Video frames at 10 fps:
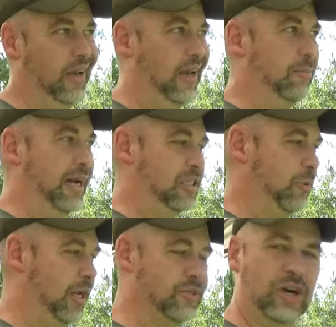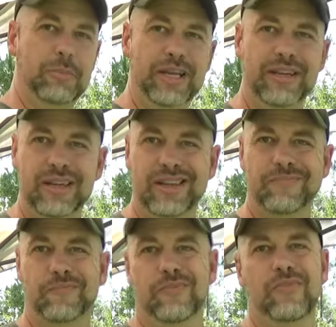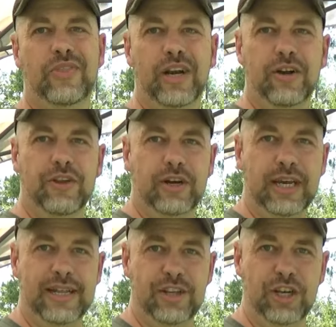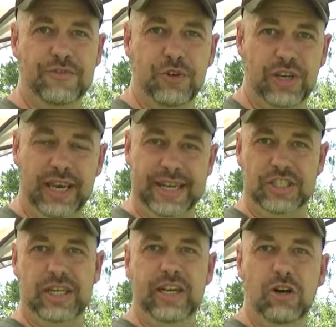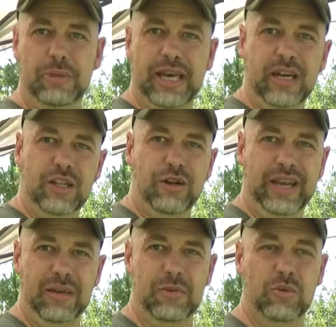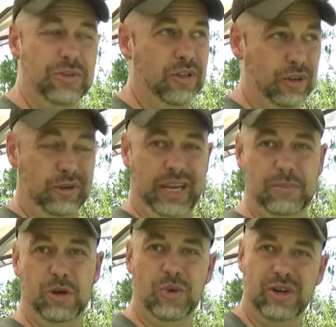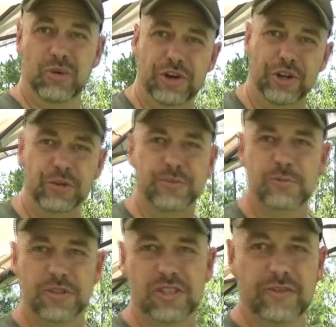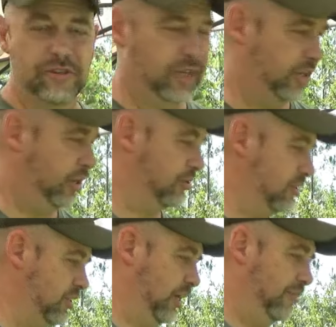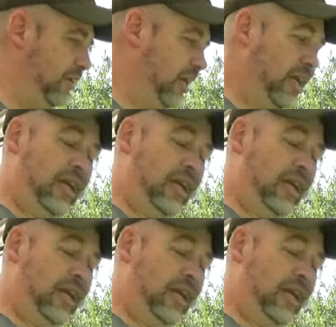And by sponsor, I mean they're, they're kind enough to occasionally help me out a little ammo, with a little ammo when I want to do specific videos and stuff.